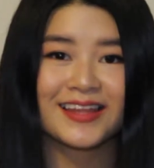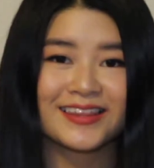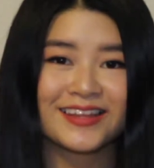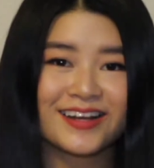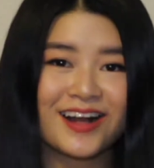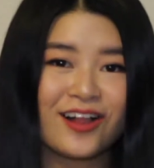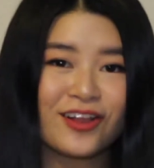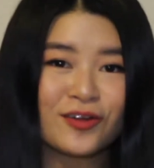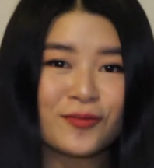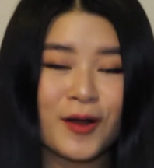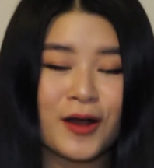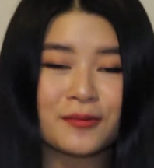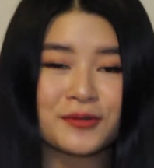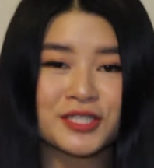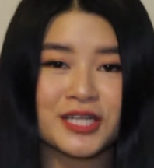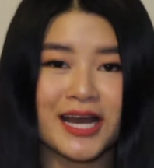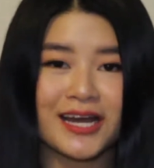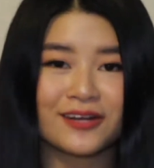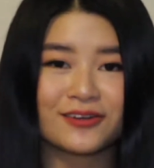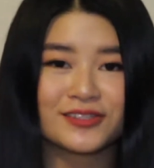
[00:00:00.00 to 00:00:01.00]
The Colourpop
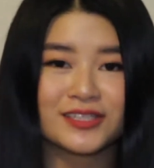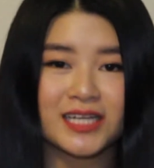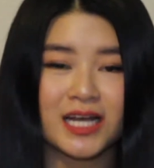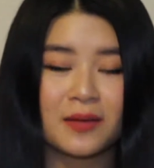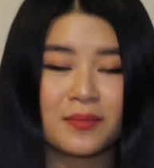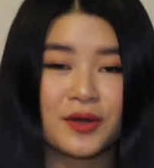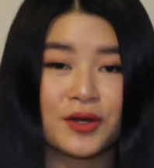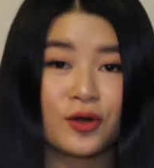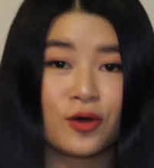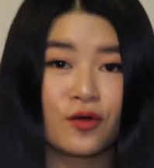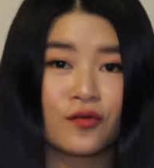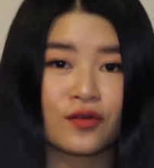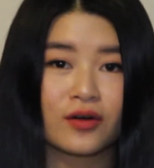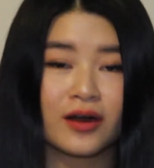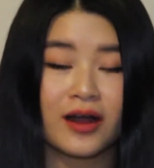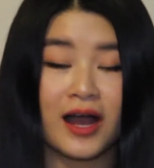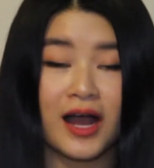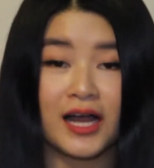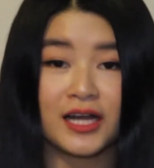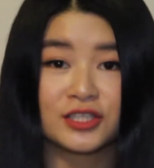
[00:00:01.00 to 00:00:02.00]
Shadows come in over
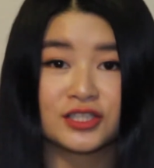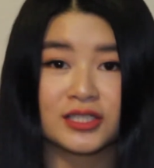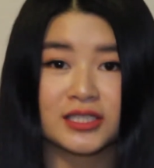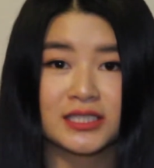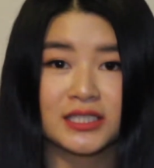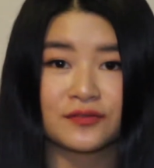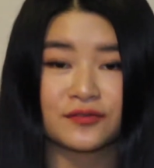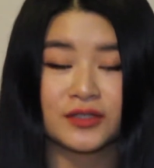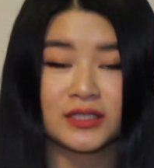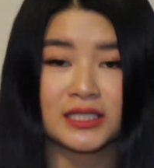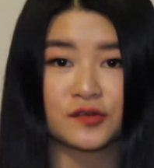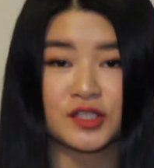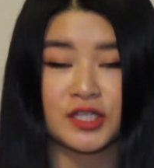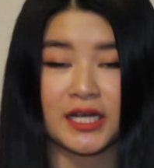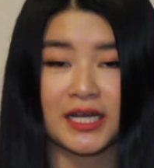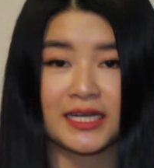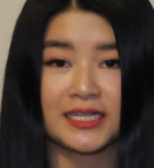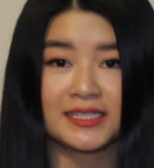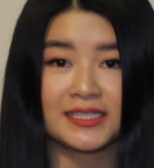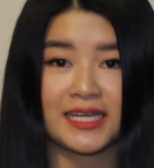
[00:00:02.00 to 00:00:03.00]
100 different
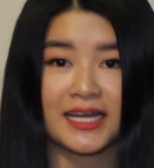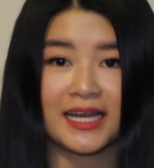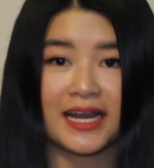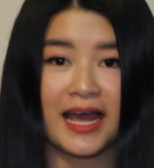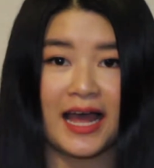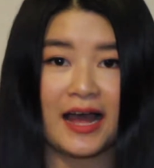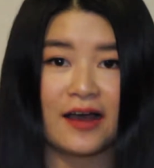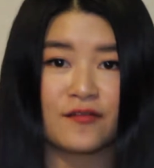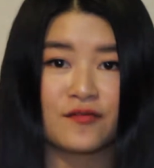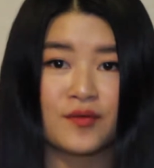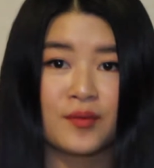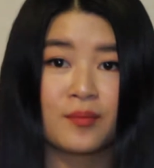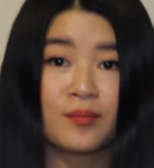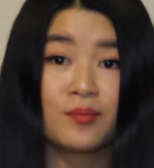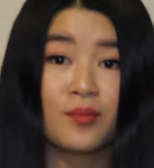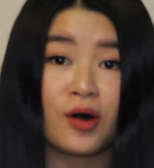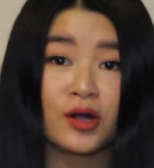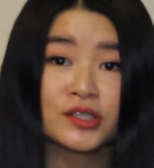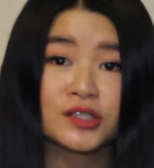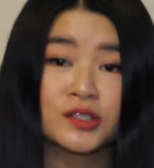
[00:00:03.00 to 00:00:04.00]
shades and have
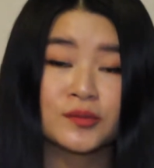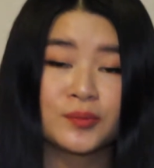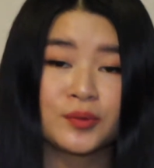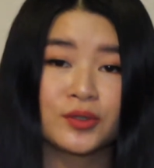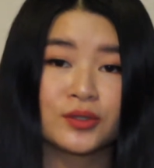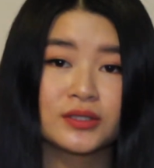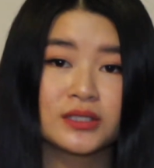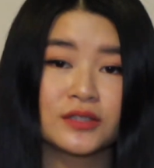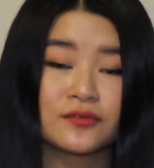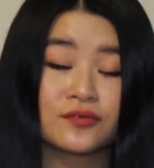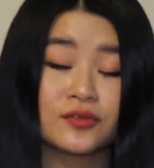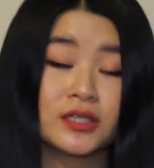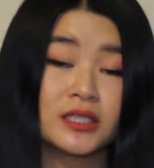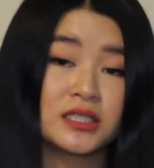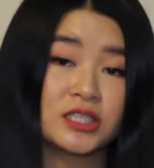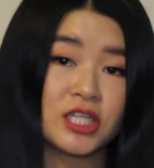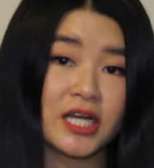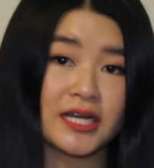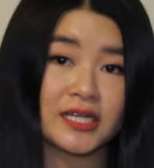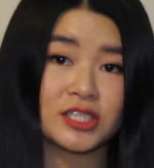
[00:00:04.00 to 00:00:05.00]
multiple
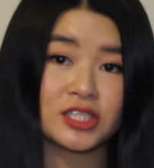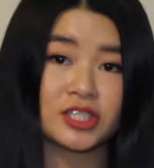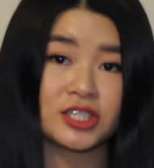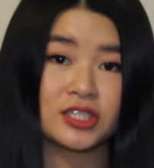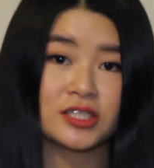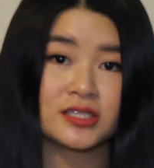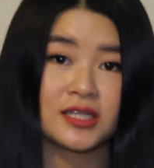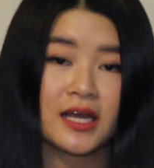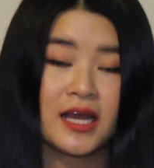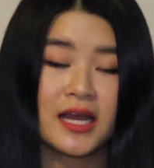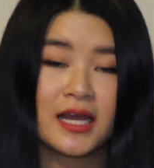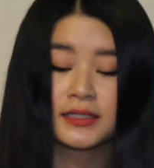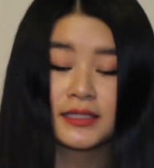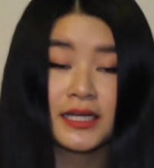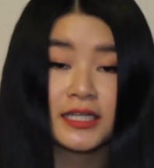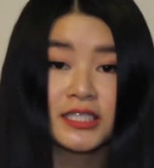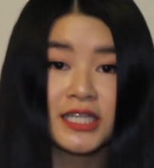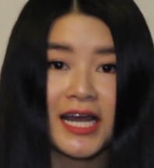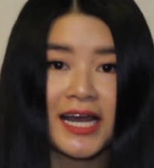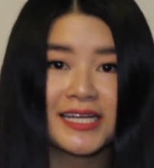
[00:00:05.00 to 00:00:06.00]
different textures,
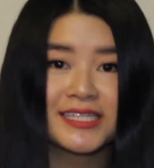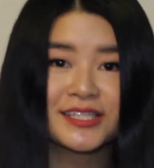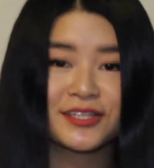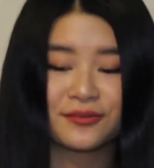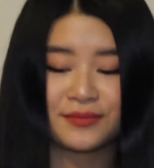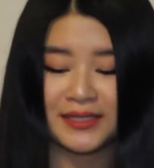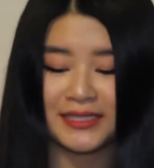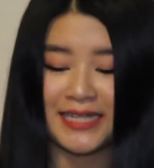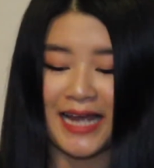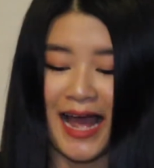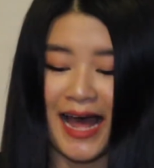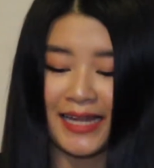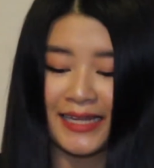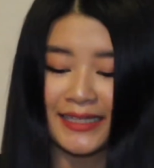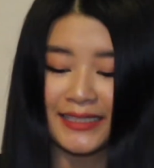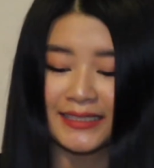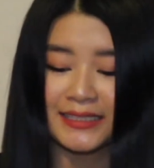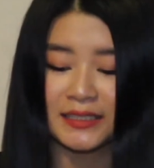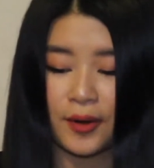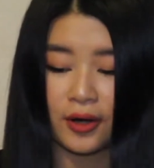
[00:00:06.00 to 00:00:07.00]
such as their
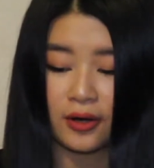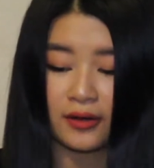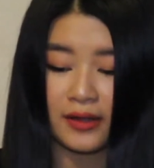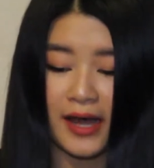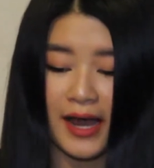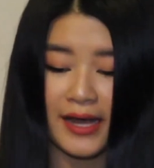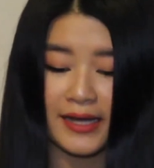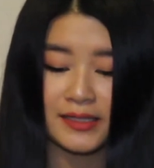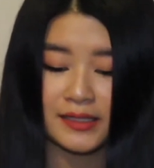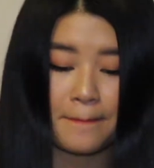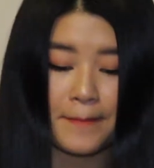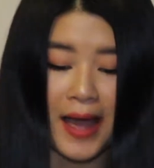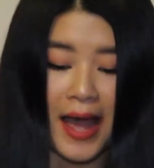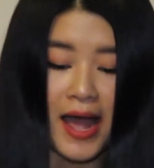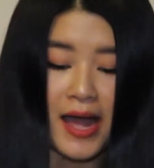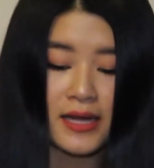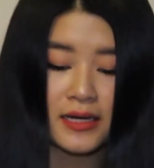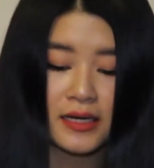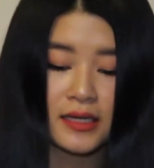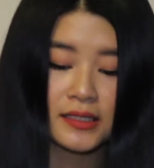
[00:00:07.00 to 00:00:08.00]
metallics, pearlized,
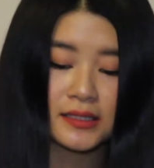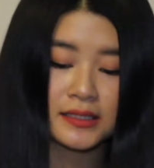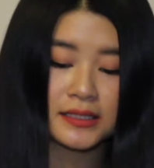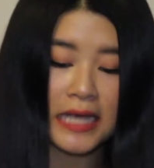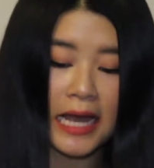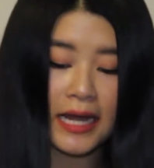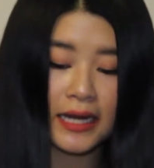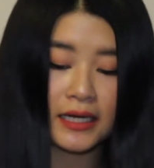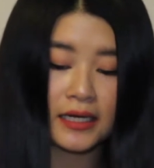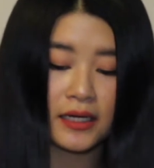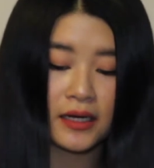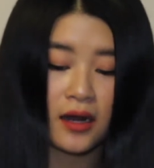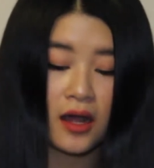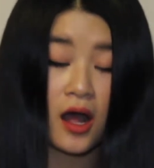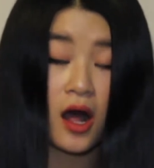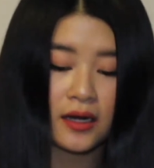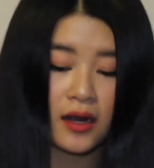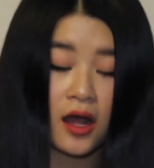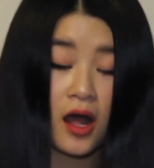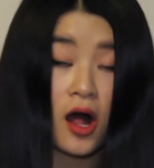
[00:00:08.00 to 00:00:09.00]
matte,
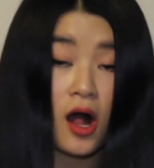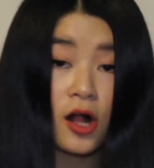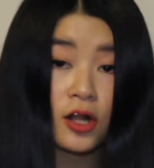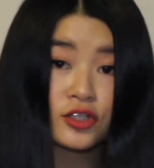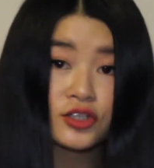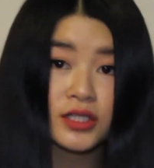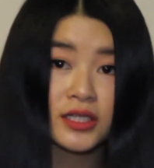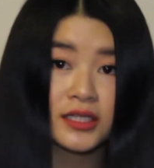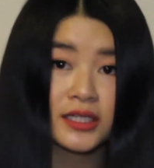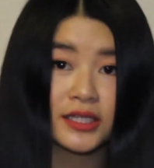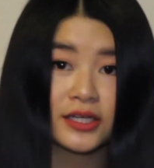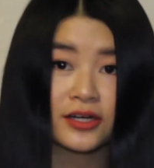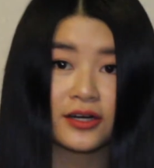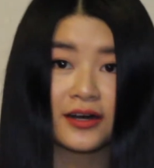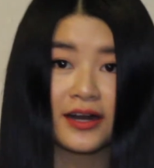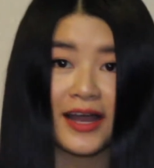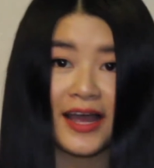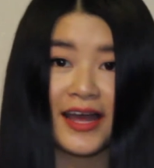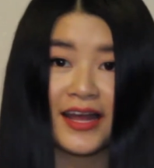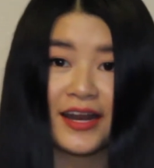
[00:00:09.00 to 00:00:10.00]
satin, ultra
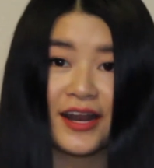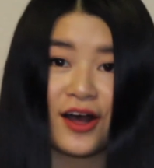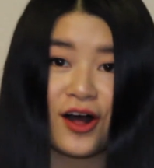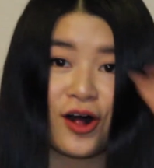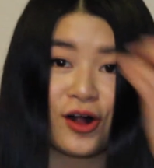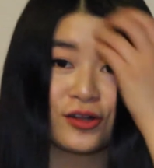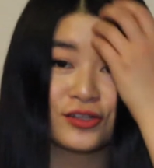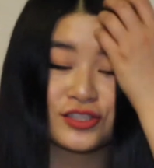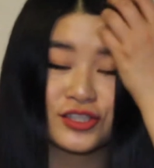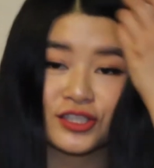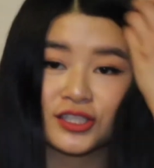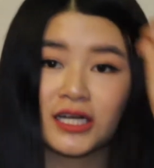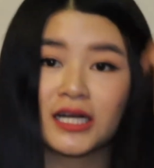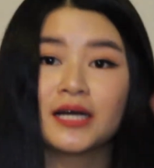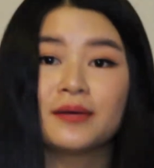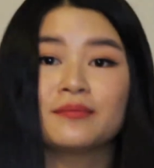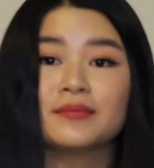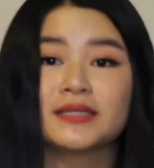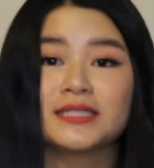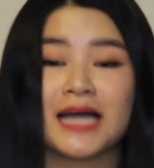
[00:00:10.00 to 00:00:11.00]
glitter, and
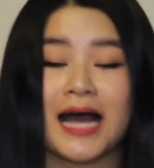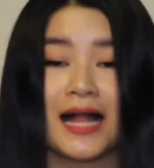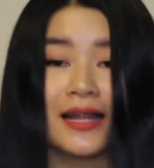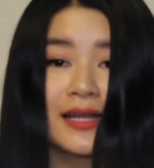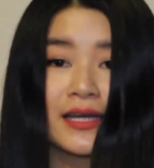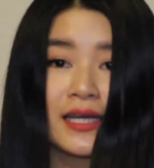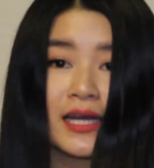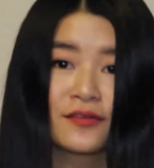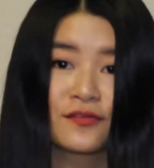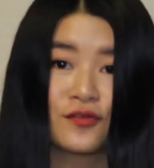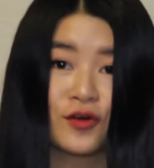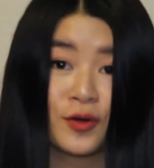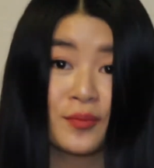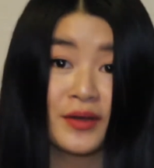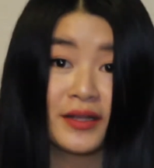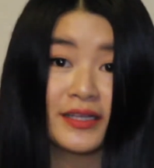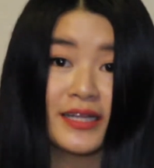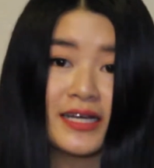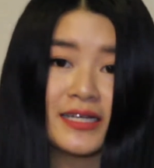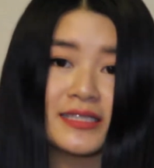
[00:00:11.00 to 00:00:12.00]
ultra metallic
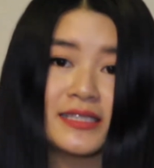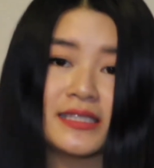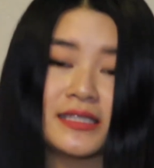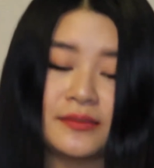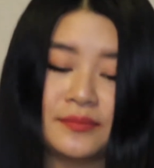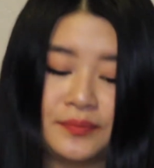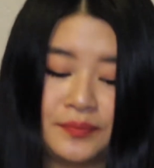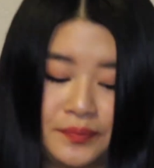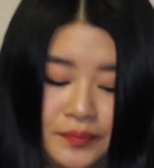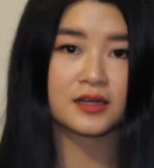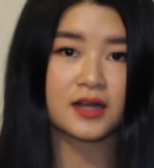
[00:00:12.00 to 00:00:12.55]
formulas.